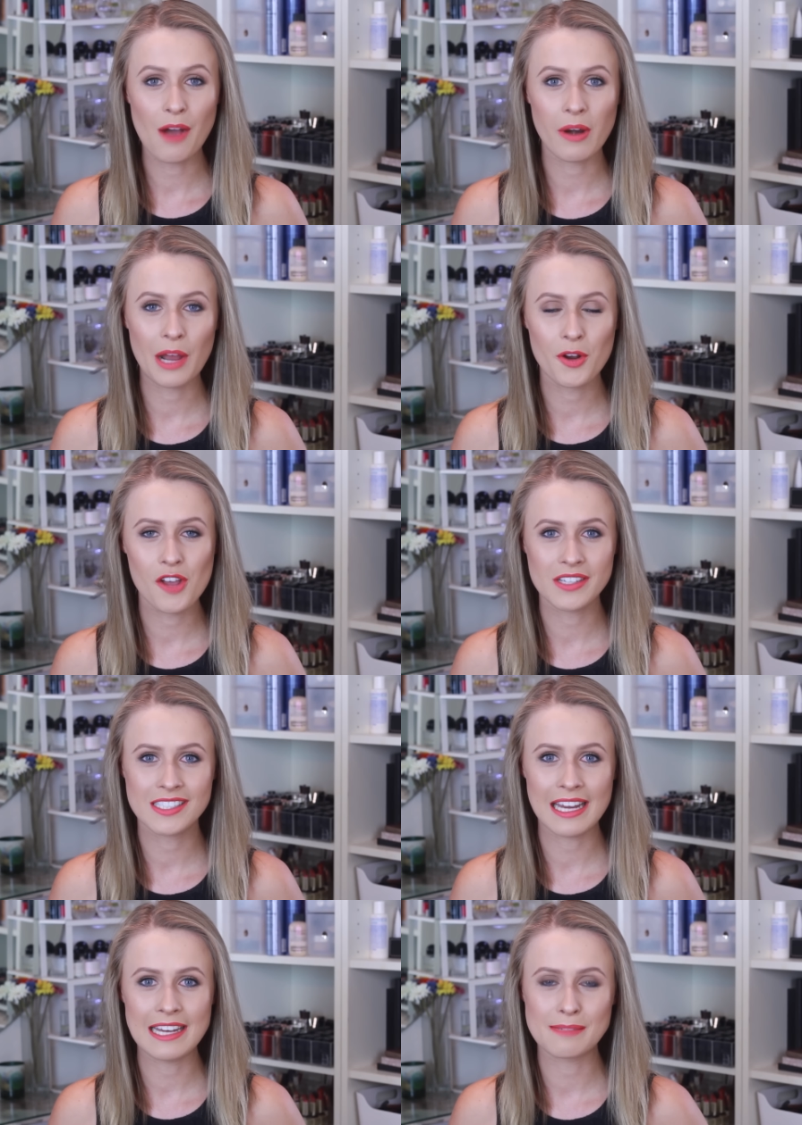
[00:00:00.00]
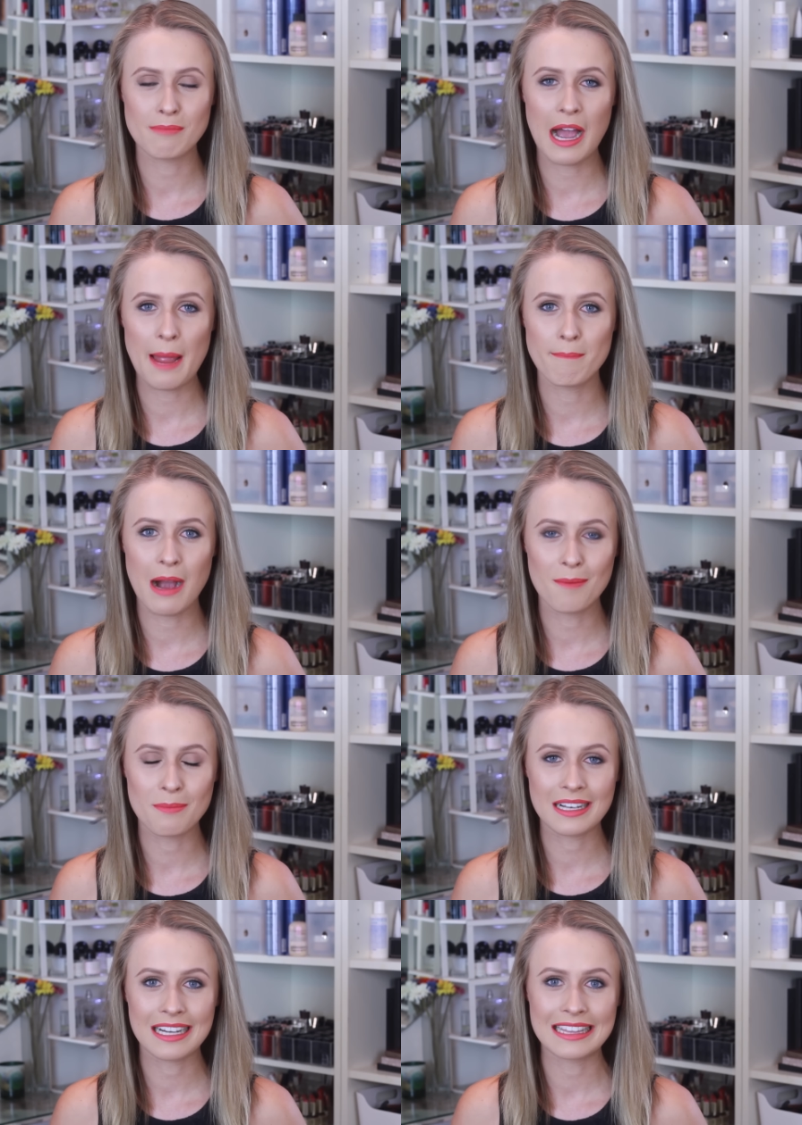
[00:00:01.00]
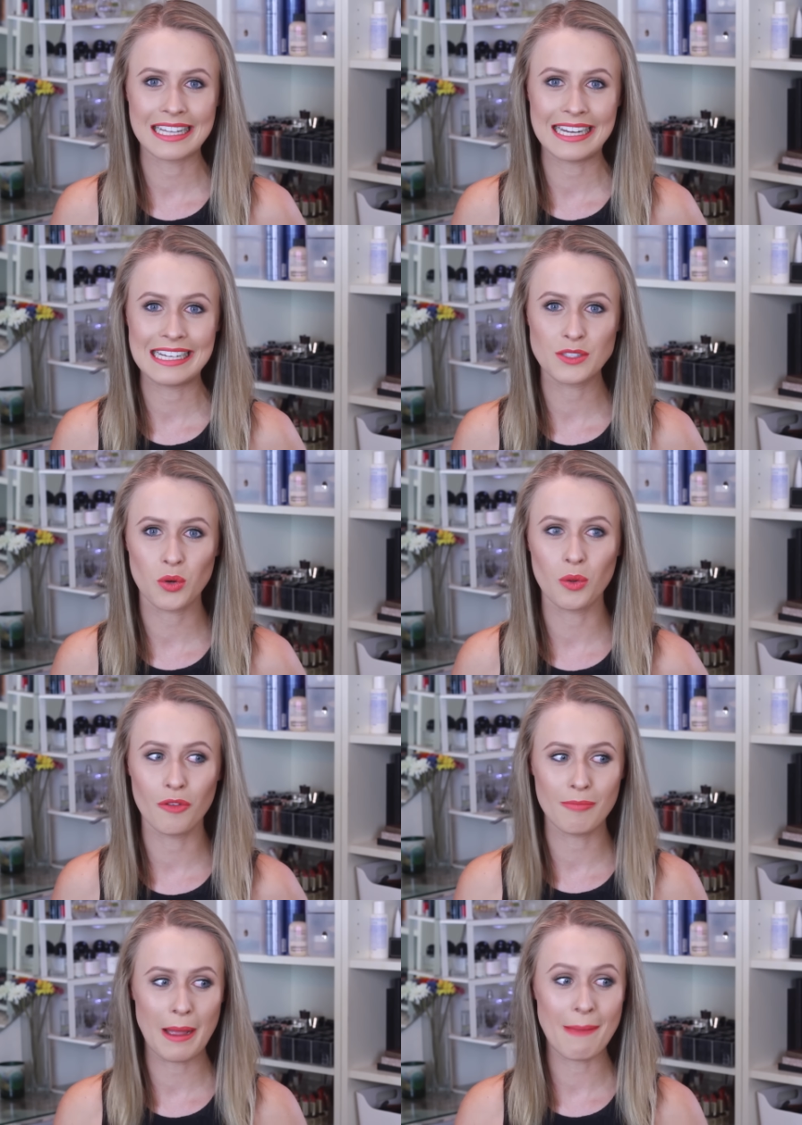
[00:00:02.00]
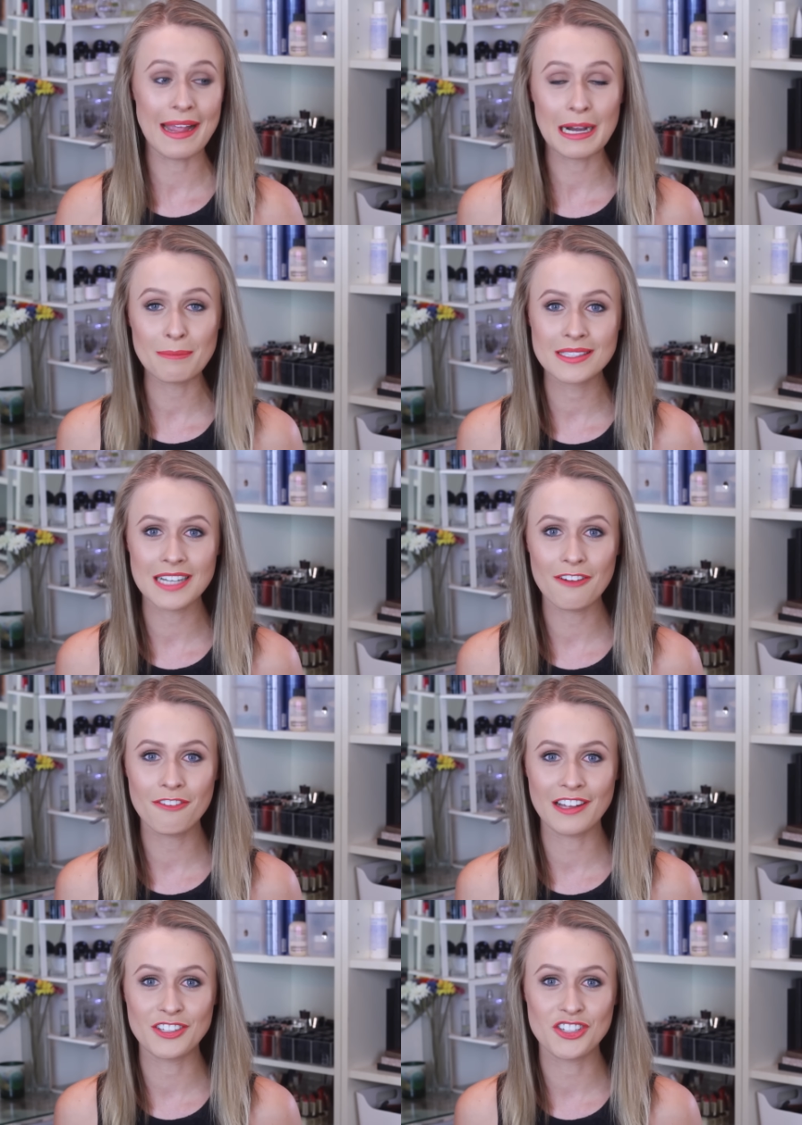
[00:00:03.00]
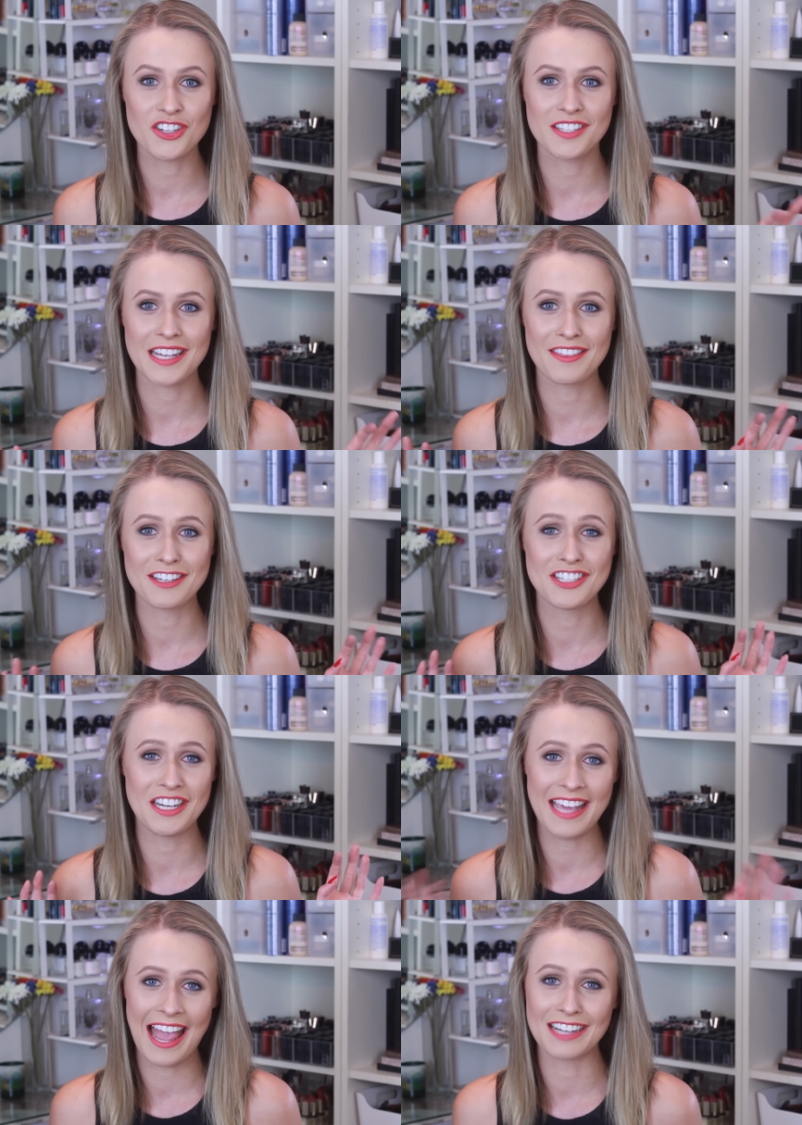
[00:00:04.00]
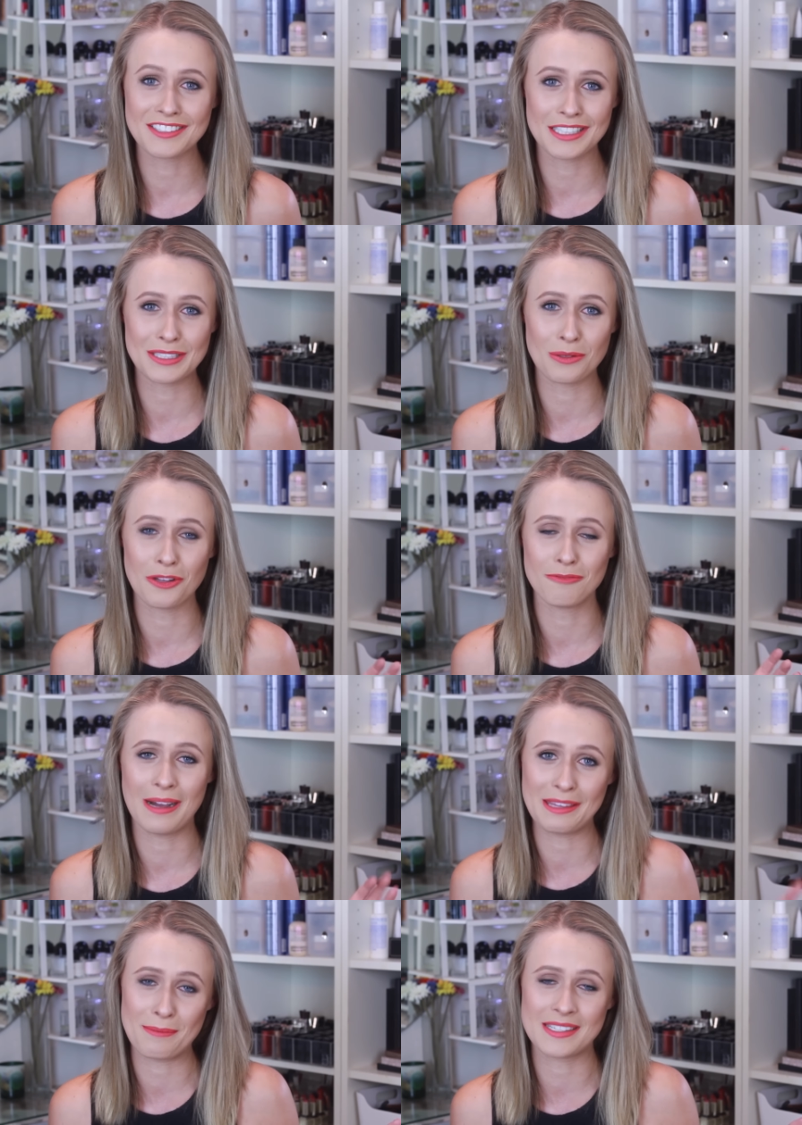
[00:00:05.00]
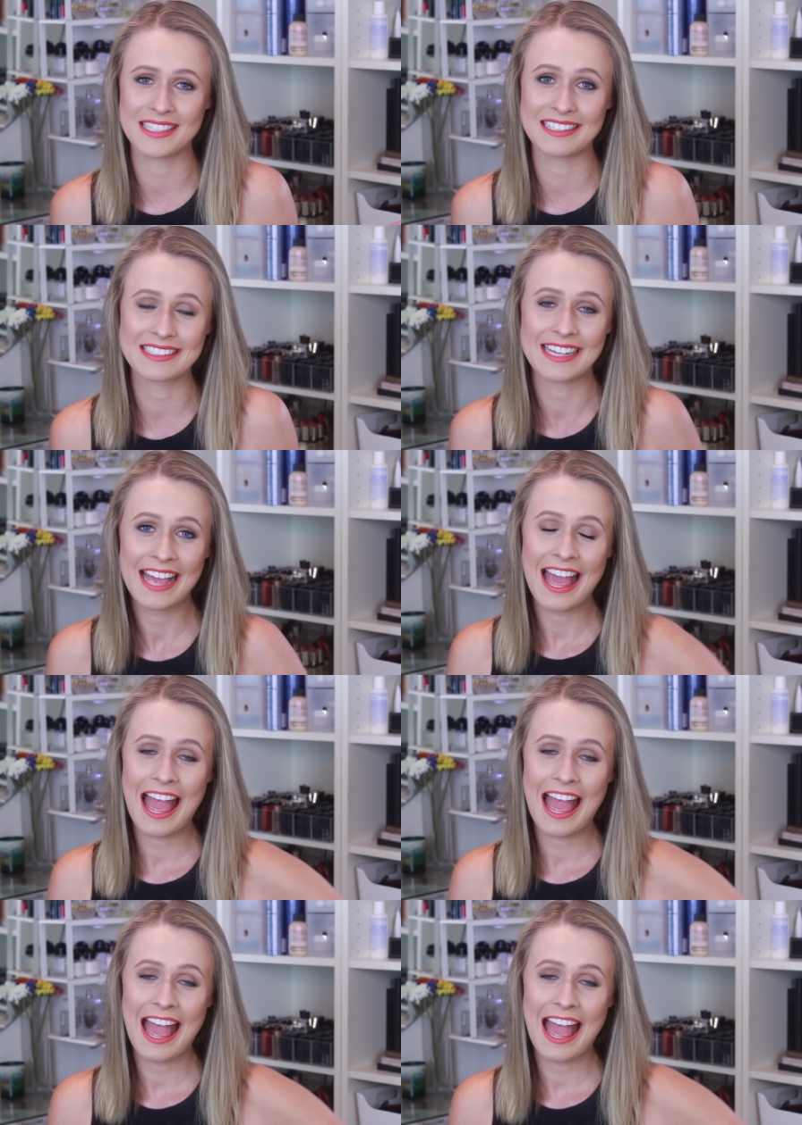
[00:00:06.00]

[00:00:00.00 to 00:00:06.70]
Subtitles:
When I went overseas, my mum cleaned all of my makeup stuff, and she said that she counted all of my lipsticks,